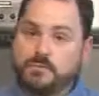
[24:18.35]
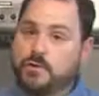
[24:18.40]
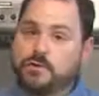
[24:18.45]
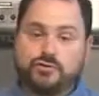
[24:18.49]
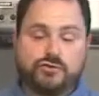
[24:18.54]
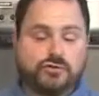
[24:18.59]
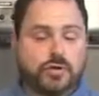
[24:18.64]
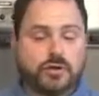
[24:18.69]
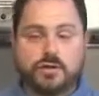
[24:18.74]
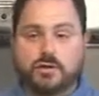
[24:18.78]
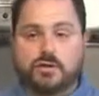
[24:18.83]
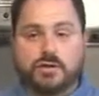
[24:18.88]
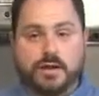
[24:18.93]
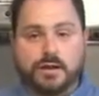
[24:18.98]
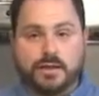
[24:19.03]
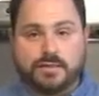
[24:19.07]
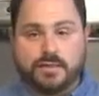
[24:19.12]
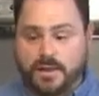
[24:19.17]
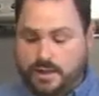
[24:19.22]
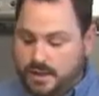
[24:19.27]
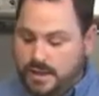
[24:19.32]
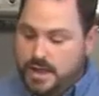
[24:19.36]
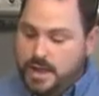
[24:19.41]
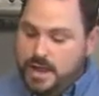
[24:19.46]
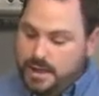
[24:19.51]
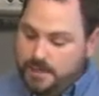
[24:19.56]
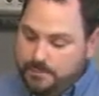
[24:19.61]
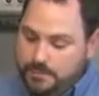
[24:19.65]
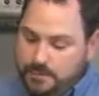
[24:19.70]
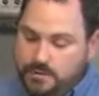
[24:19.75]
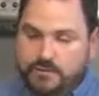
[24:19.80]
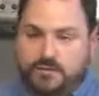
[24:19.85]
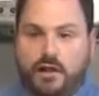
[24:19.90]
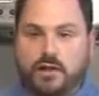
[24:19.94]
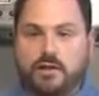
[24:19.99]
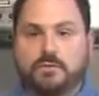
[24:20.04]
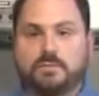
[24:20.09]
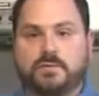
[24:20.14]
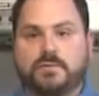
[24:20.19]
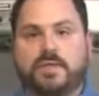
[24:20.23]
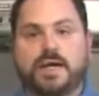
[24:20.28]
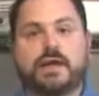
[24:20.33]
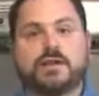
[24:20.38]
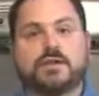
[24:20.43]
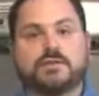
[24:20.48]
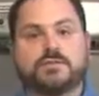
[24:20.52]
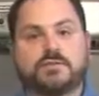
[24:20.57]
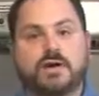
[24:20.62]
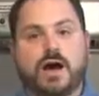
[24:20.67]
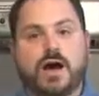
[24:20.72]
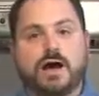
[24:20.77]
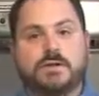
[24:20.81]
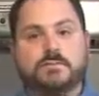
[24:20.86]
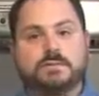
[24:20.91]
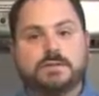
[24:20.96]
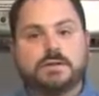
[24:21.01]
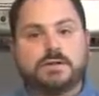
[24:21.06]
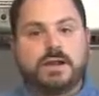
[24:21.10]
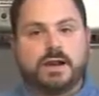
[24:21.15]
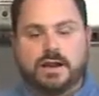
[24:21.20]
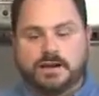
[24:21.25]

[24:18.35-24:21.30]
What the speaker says: No sugar or anything, and put a dollop of that on top.